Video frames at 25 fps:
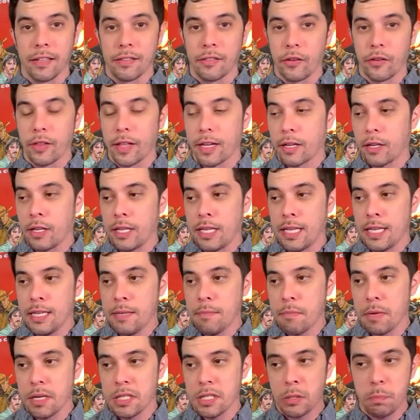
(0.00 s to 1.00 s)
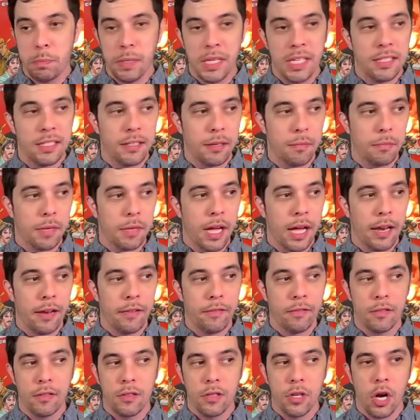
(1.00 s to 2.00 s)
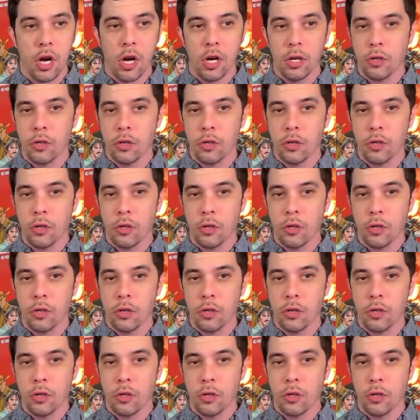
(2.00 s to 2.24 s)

They're like, he must be some kind of dog.